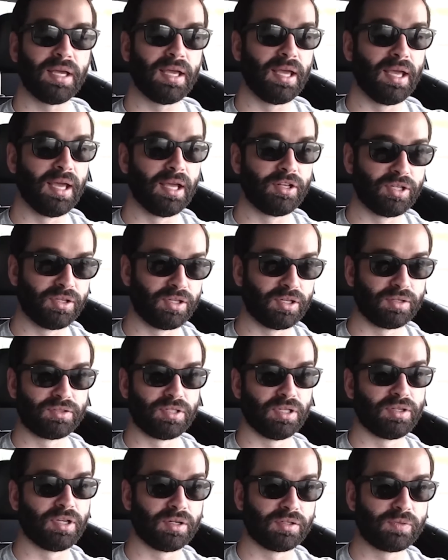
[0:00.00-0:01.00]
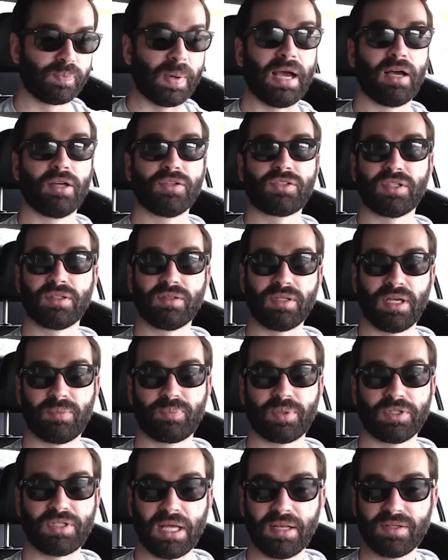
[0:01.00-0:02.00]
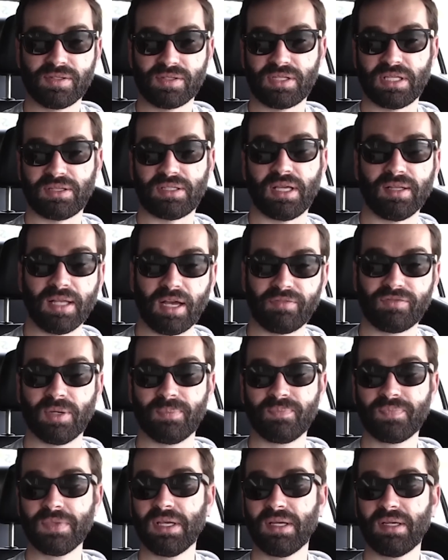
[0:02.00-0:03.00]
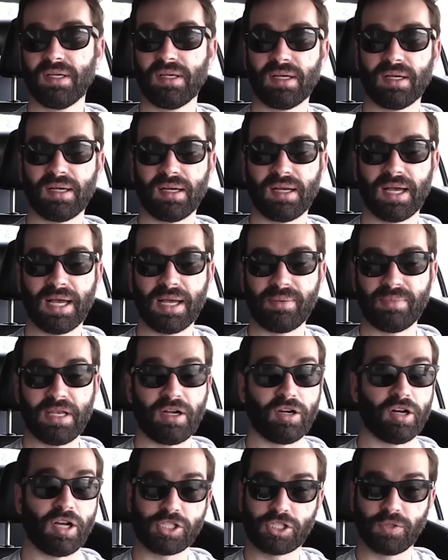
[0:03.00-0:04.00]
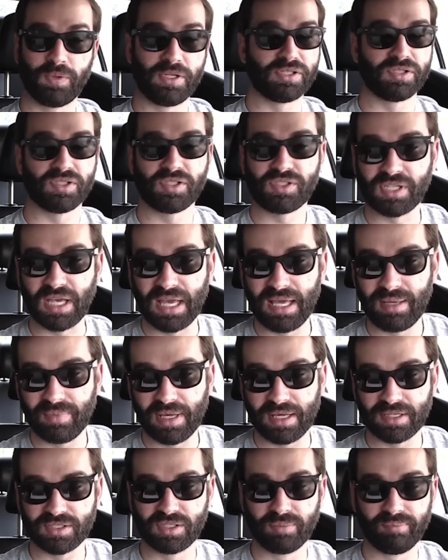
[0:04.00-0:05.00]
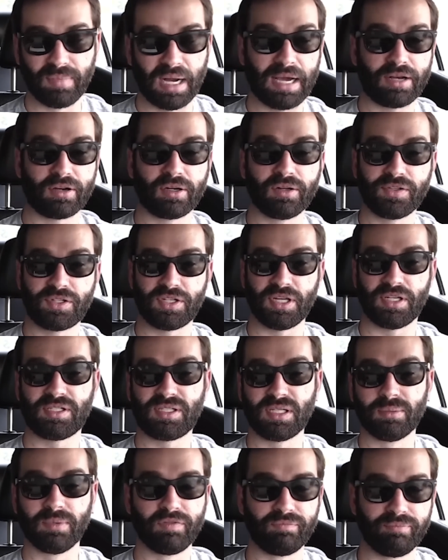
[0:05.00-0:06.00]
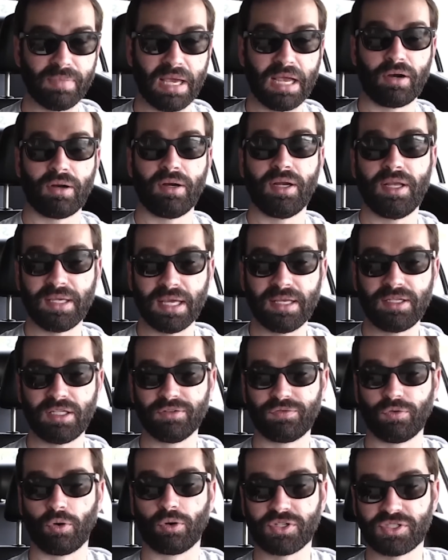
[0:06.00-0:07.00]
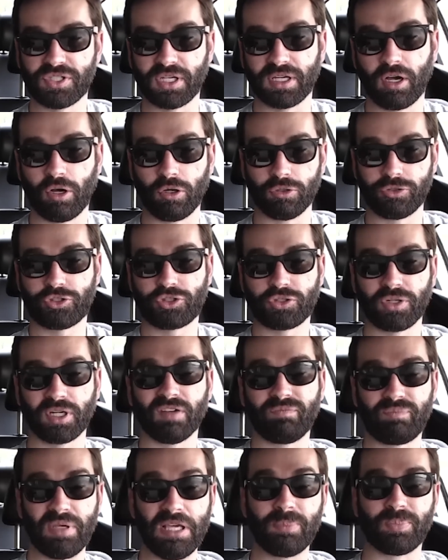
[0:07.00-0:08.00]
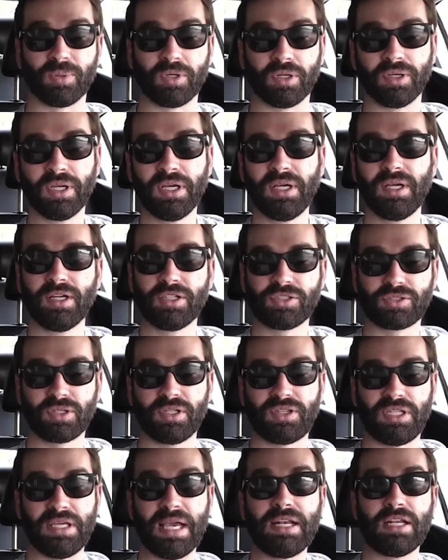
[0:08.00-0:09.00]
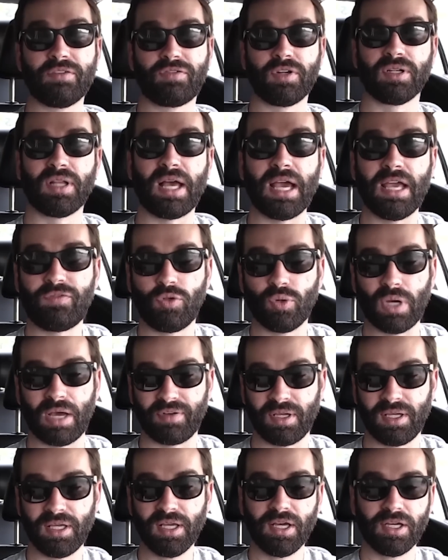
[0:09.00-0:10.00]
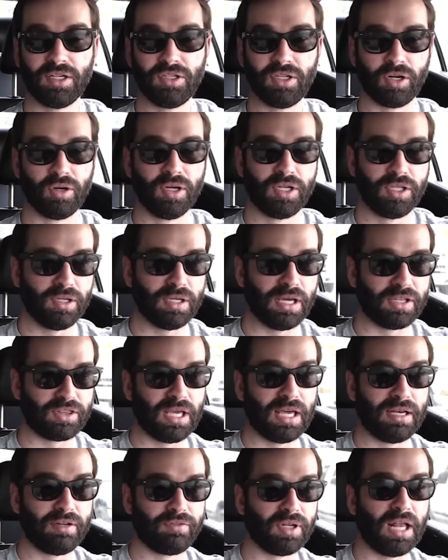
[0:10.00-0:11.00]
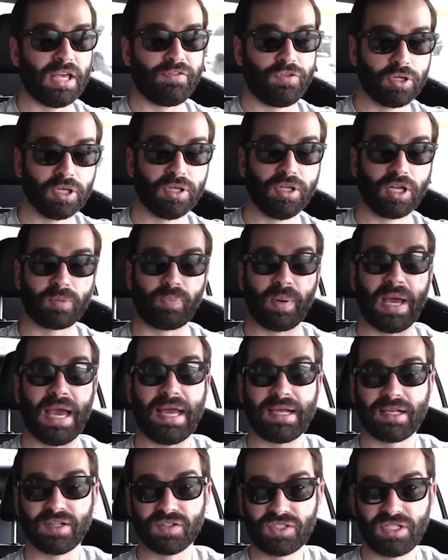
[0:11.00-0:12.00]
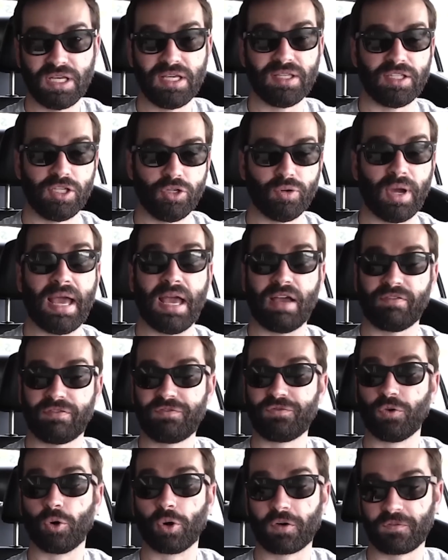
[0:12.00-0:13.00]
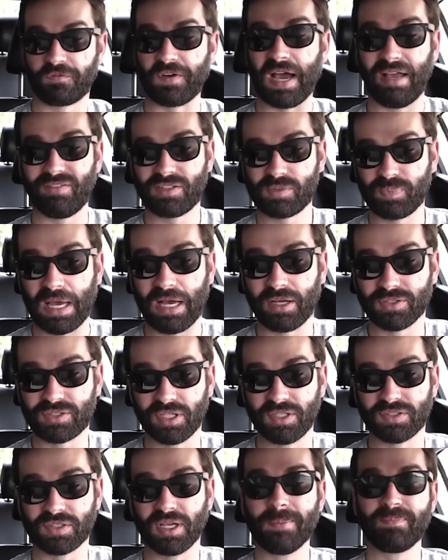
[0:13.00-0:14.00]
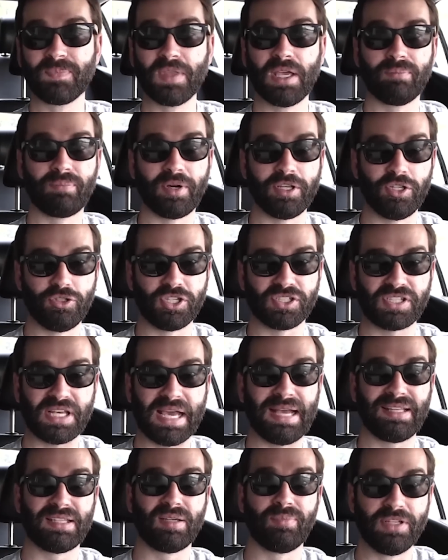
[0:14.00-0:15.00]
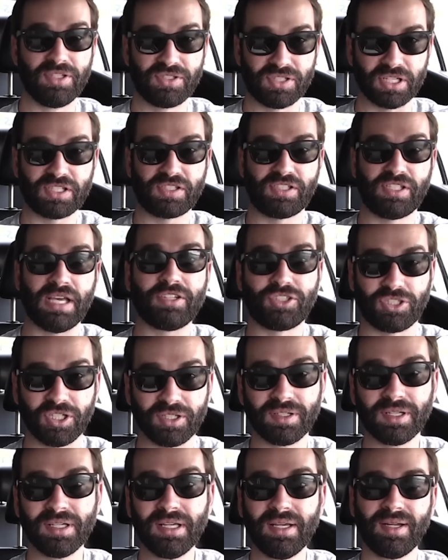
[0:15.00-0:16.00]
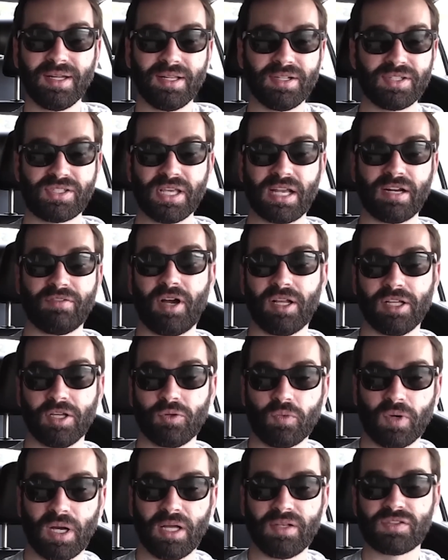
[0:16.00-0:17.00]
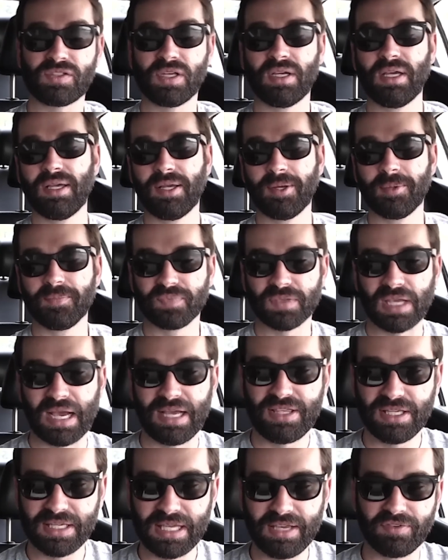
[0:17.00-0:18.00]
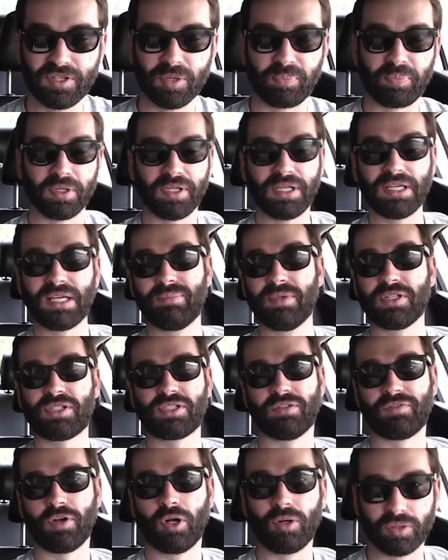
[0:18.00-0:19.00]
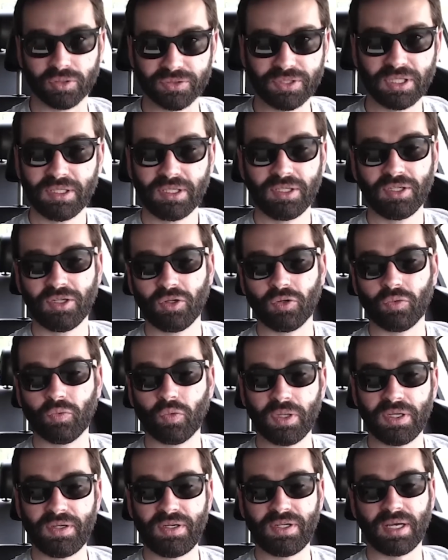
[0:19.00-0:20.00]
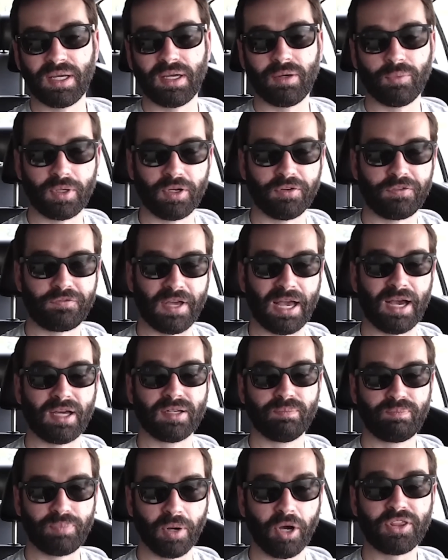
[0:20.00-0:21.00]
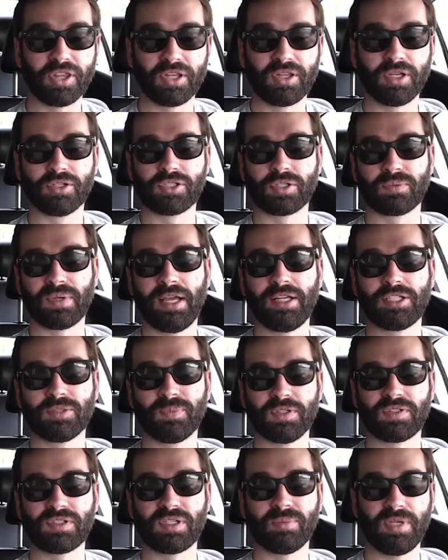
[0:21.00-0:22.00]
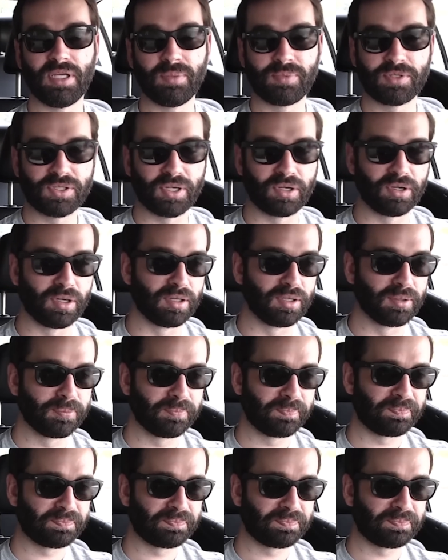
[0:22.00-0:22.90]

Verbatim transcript: and to their to their spouse and, and pretends that they love them. Um, and it also isn't the same as the modern system of marrying and divorcing a whole string of people. So at the end of your life, you have a, you know, at the end of your life, you can look back and see that you have four or five spouses, but you just had them in succession instead of all at once. I think even the polygamists of old would uh, would have found both of those arrangements to be absurd